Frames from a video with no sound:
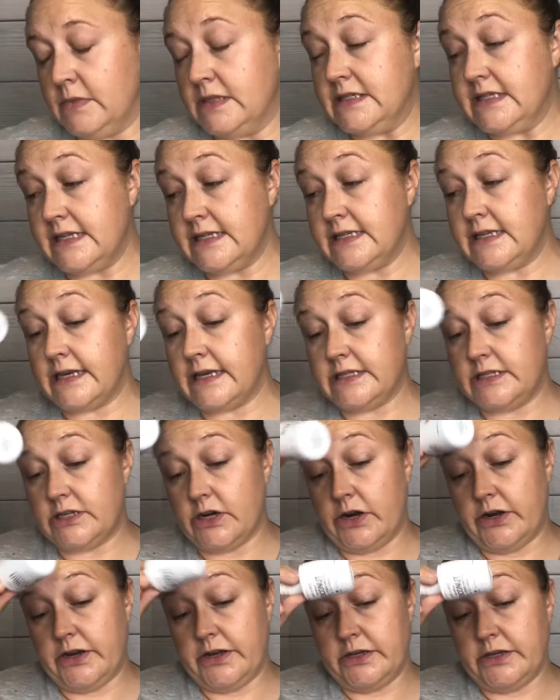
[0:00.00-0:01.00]
Since I
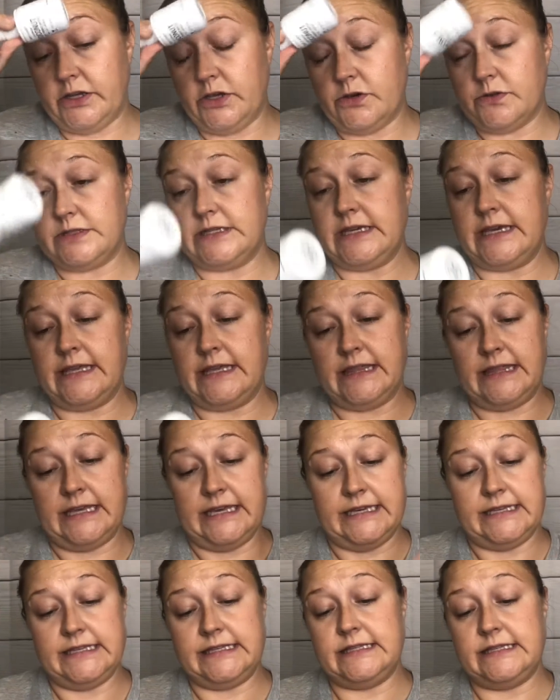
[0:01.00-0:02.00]
started using
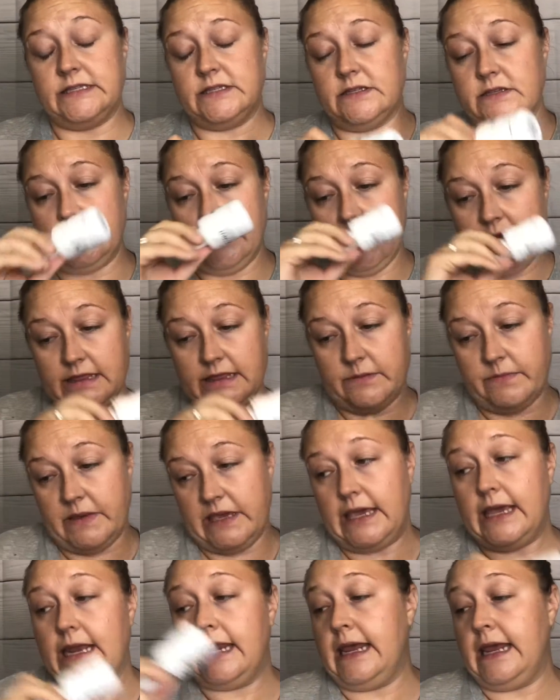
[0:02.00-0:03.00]
this at the
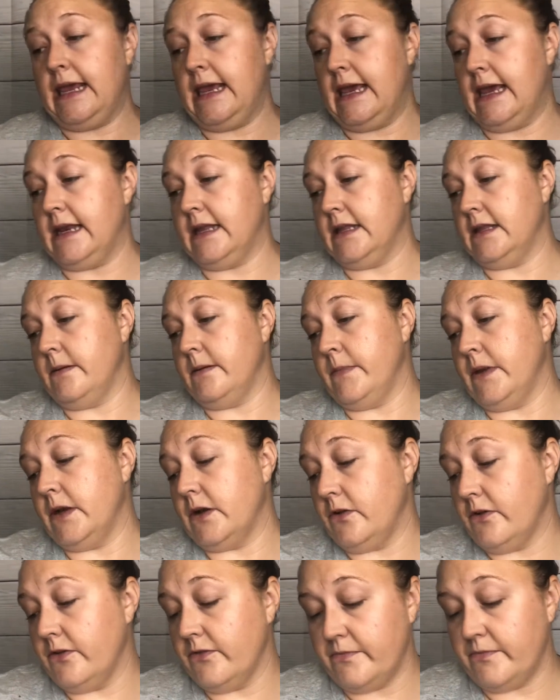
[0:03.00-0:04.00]
beginning and in the
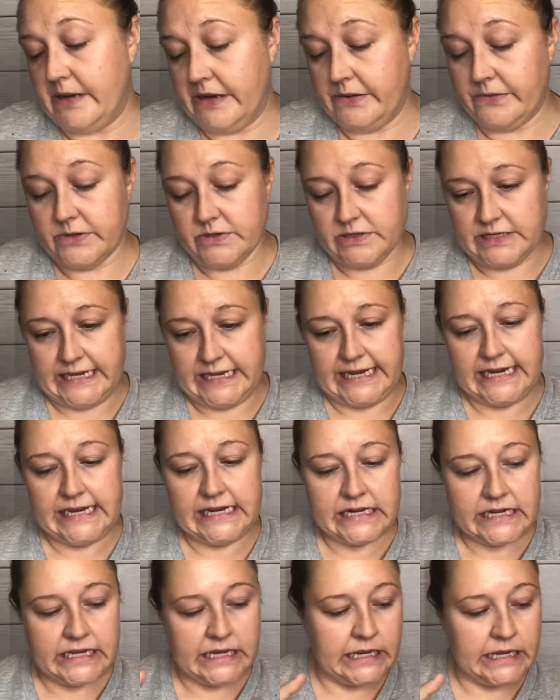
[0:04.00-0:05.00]
middle of my
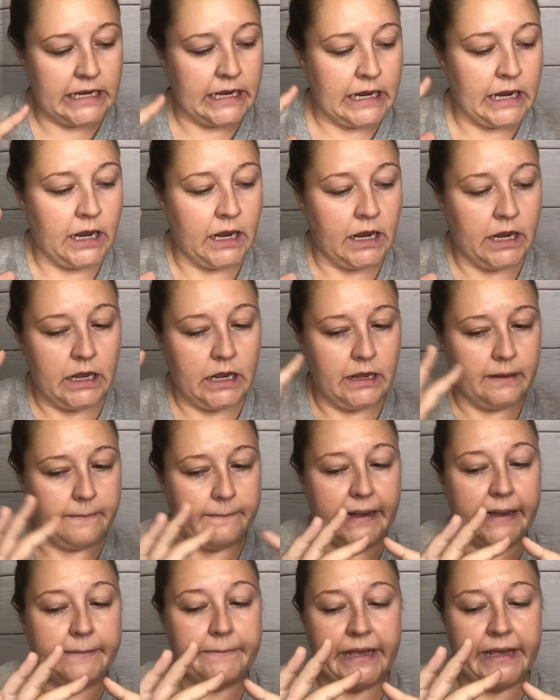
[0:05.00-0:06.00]
routine,
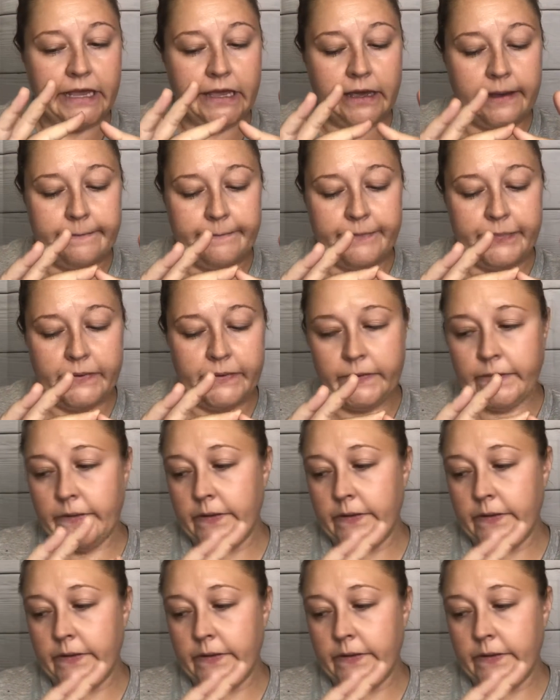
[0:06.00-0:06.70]
my makeup,